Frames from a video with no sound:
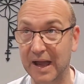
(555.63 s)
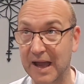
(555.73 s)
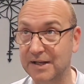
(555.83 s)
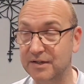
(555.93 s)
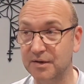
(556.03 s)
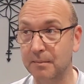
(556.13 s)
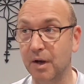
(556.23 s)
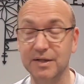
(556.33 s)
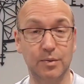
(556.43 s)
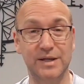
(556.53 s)
add to
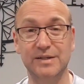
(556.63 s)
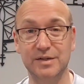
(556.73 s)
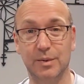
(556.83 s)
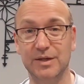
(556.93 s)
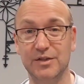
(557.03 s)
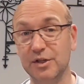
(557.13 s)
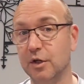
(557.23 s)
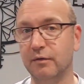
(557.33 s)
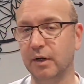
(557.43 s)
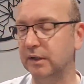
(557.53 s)
my 2020
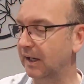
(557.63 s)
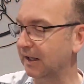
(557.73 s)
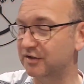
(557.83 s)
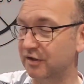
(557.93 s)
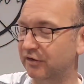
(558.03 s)
Euro collection.